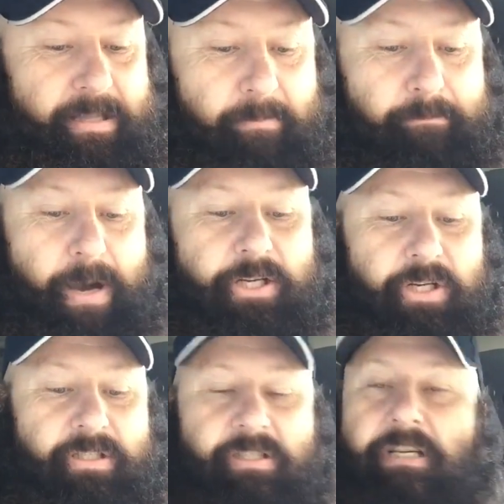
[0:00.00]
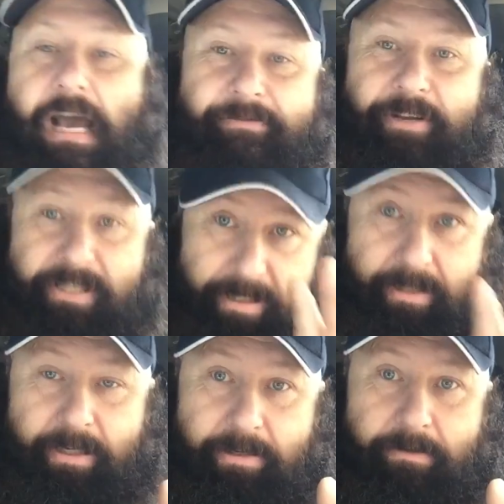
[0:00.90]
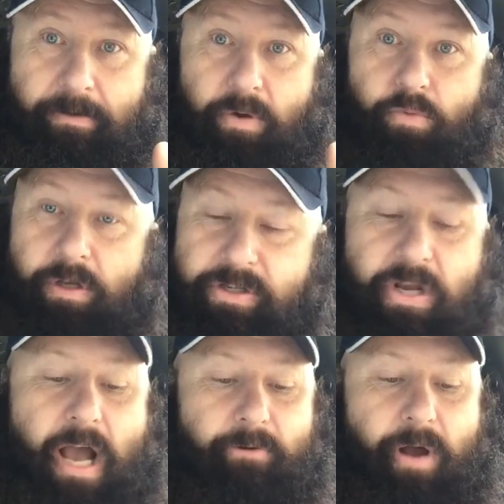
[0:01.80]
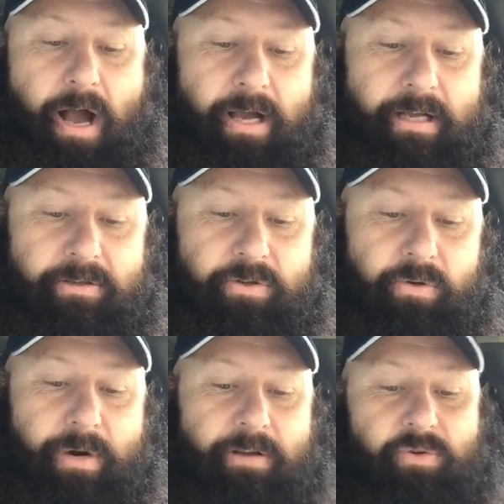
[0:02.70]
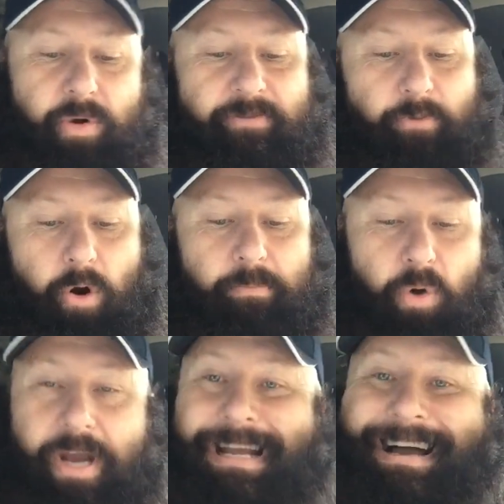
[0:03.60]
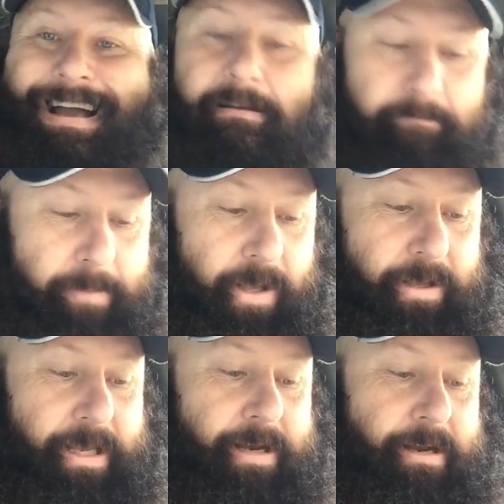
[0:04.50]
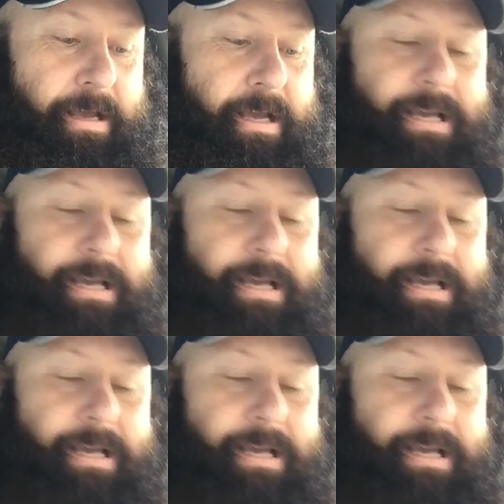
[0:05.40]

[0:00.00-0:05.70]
The budget deficit will skyrocket to around $24.9 billion